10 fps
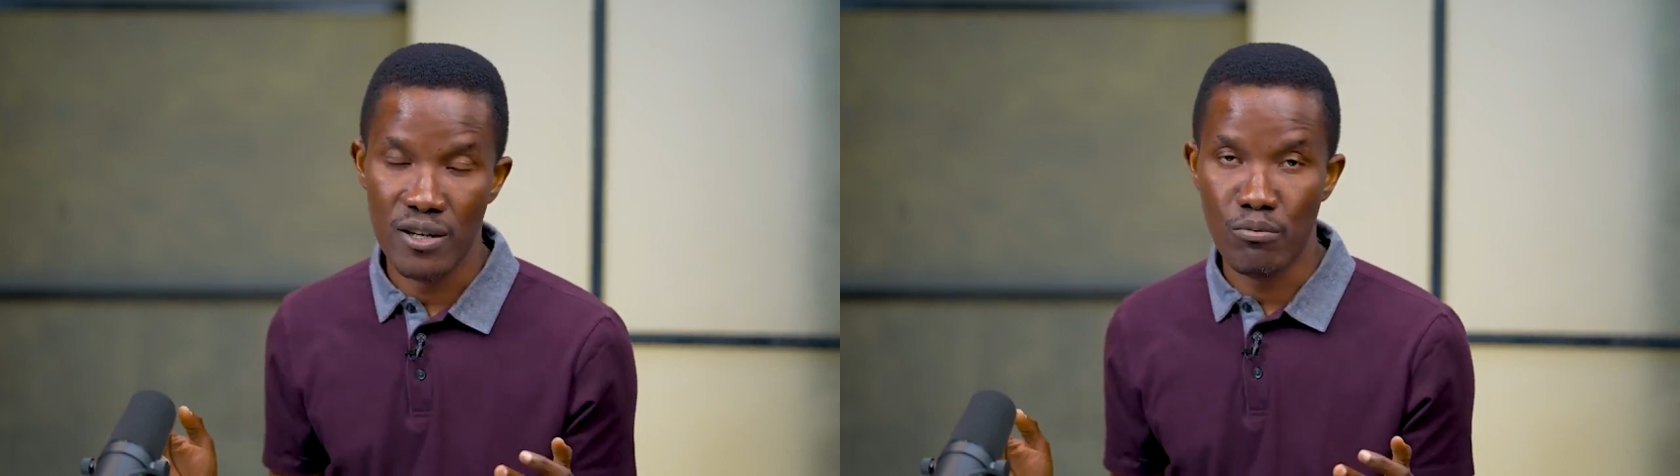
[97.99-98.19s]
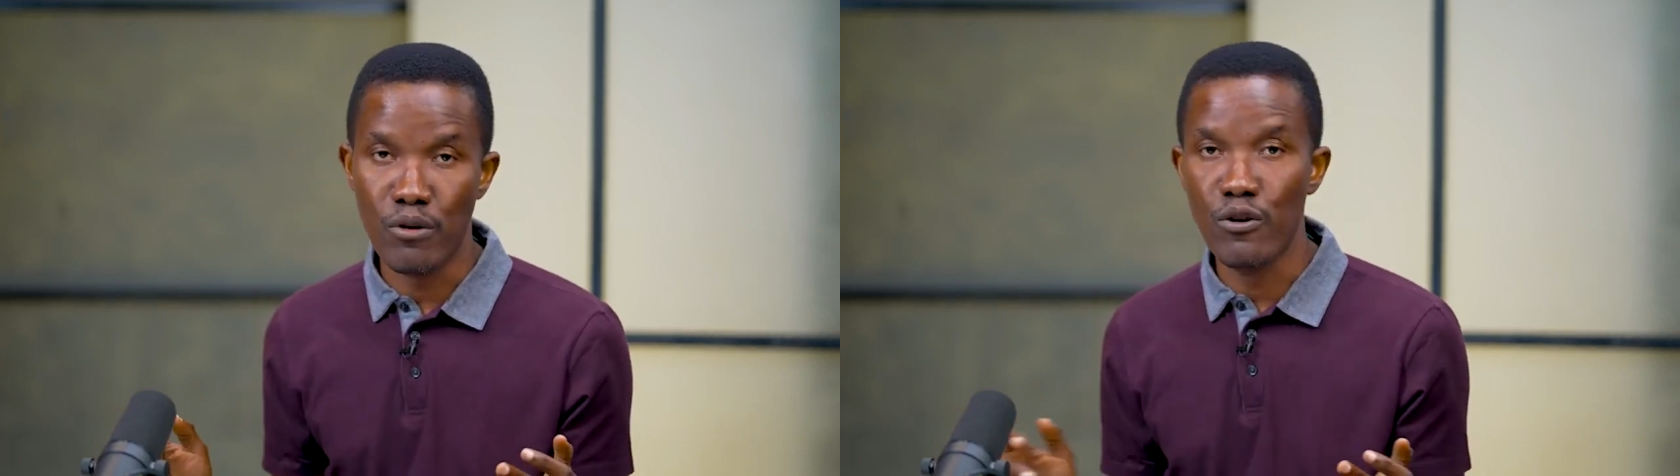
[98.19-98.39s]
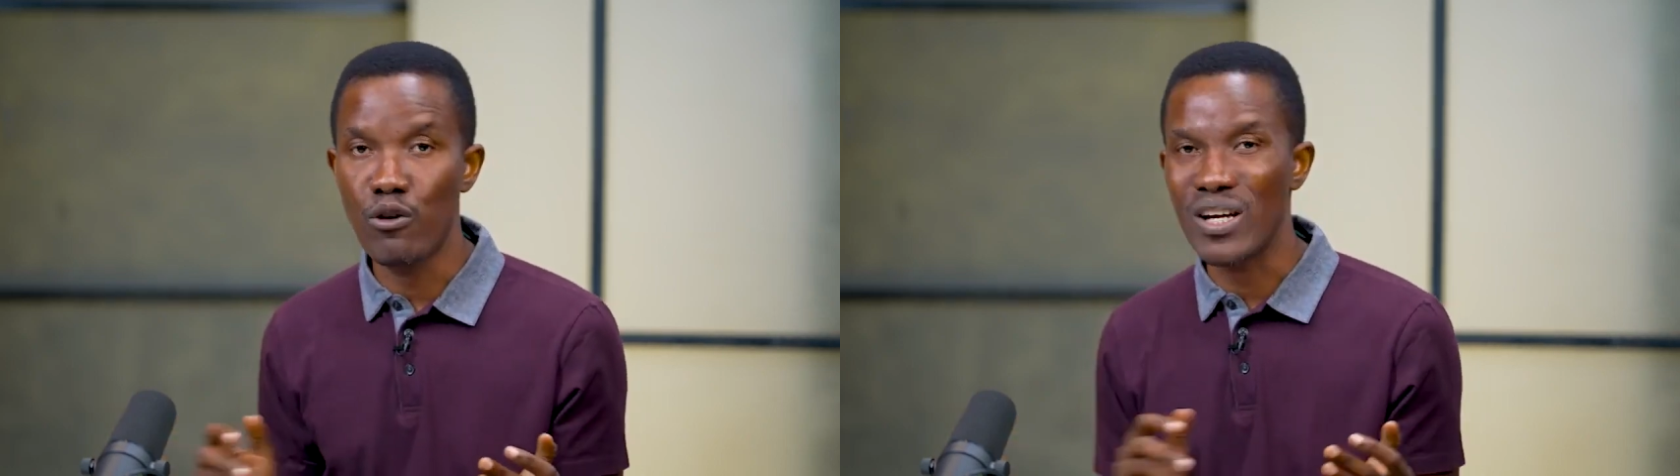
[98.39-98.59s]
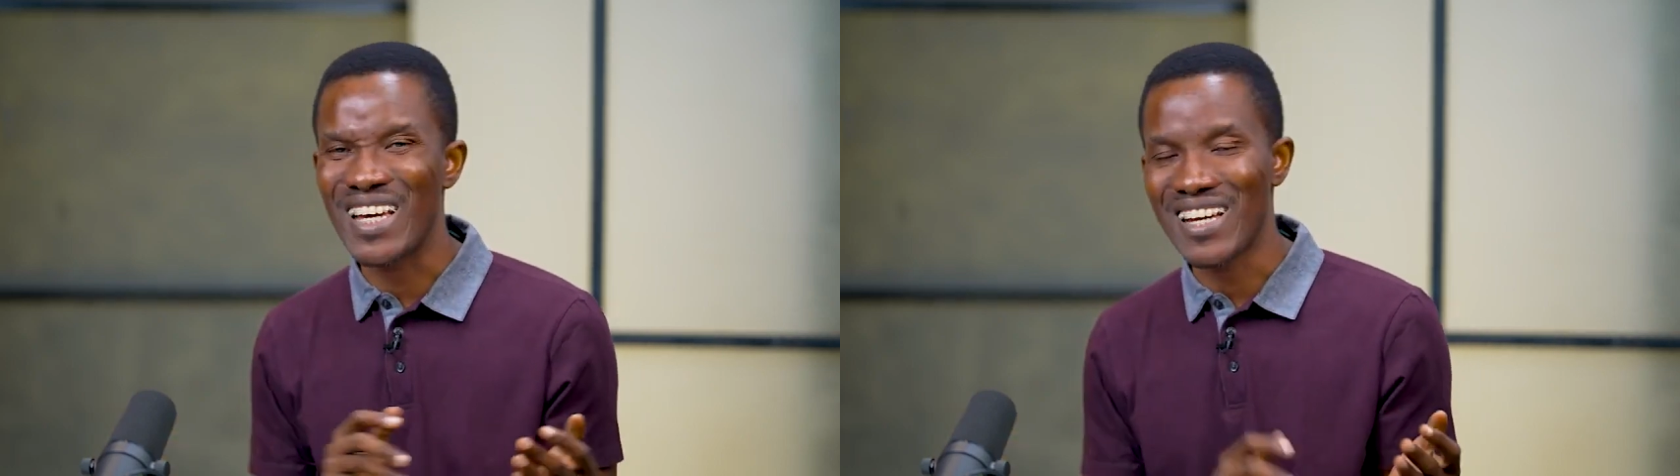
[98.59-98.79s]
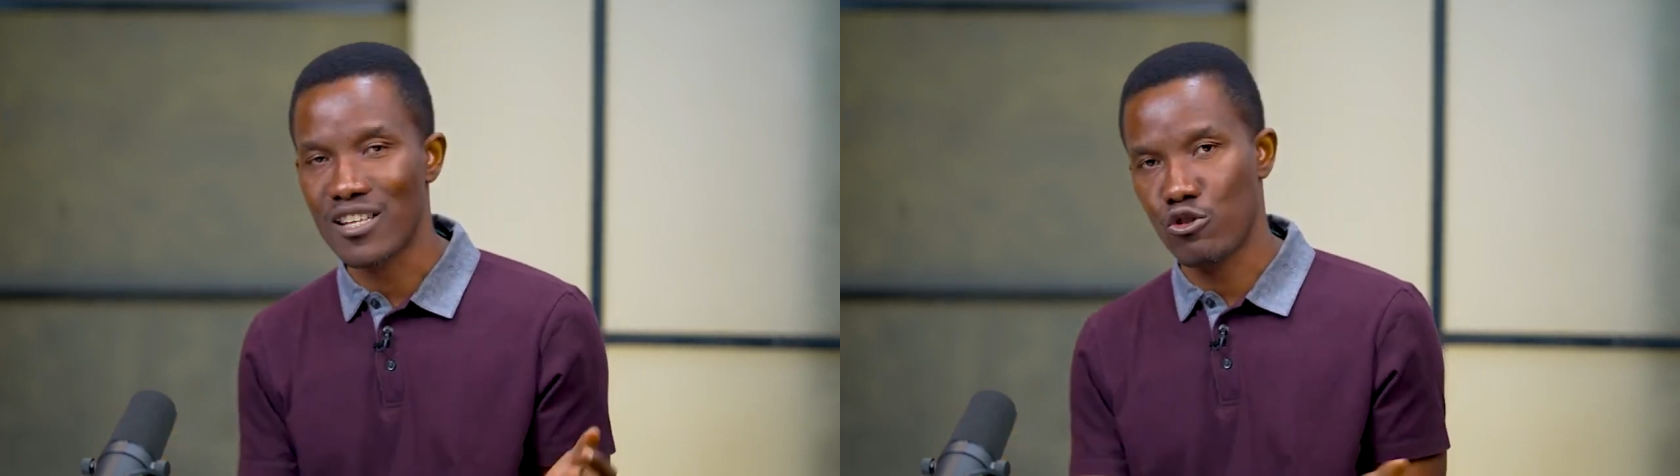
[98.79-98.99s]
Before we
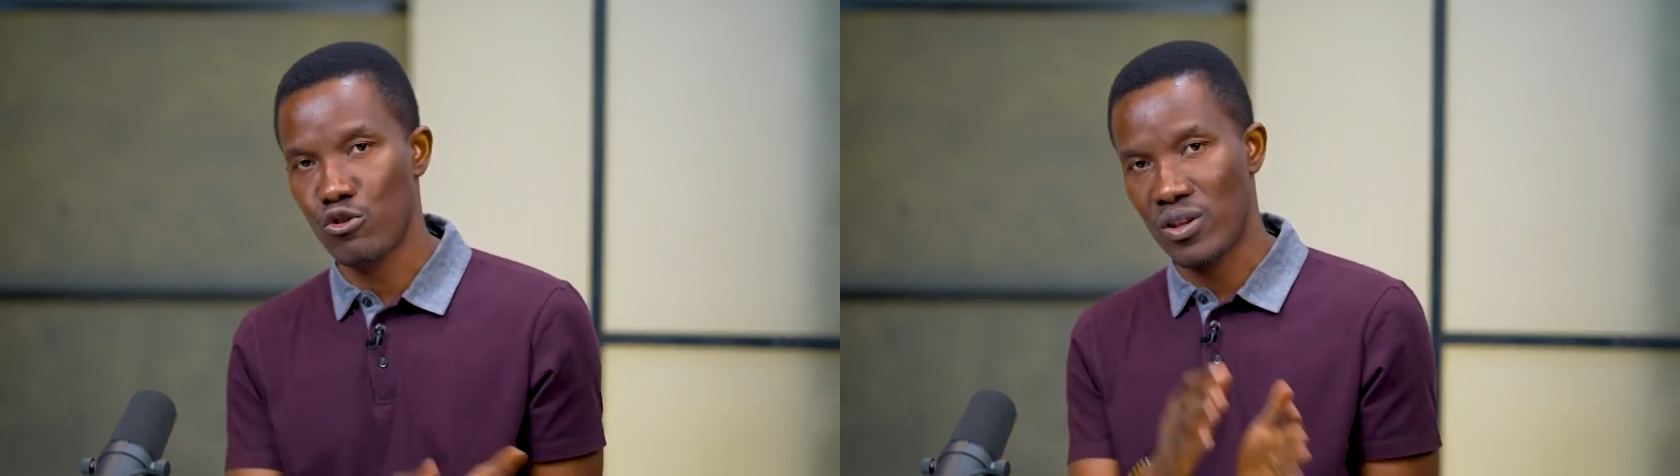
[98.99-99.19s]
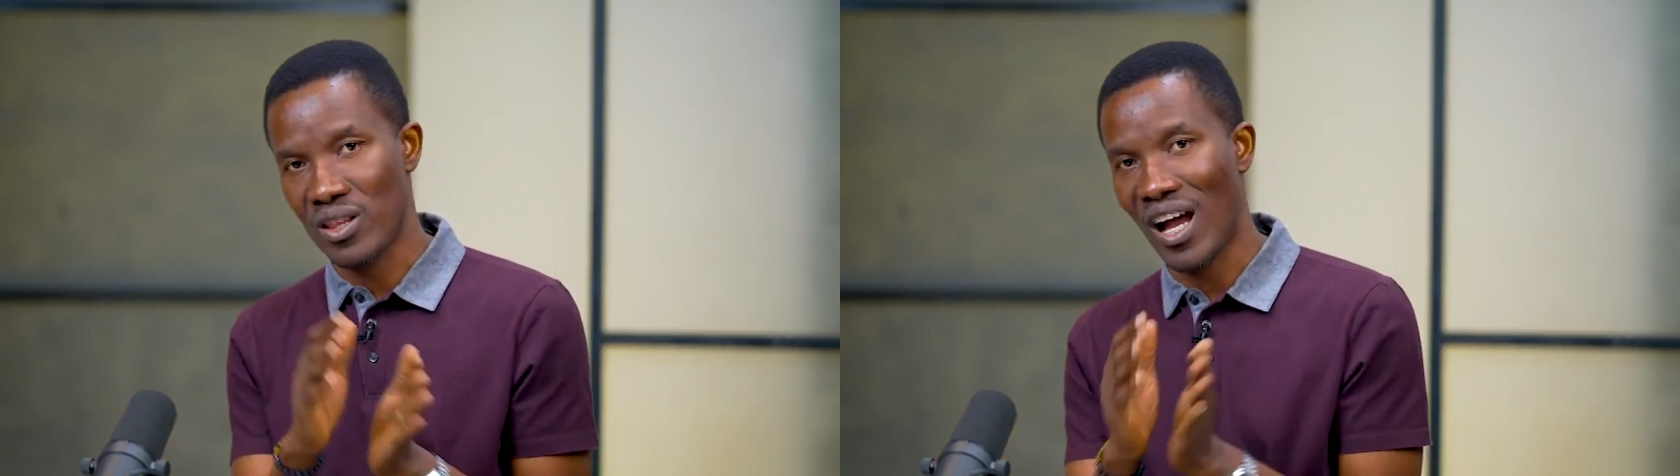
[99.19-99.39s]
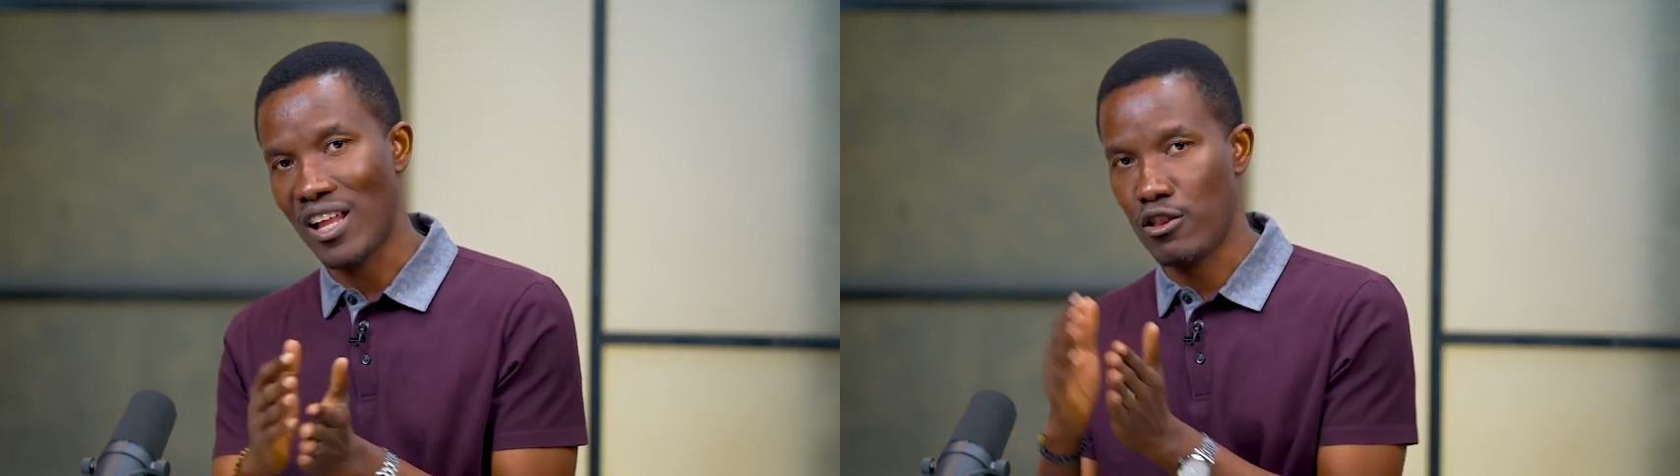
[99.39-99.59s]
get to that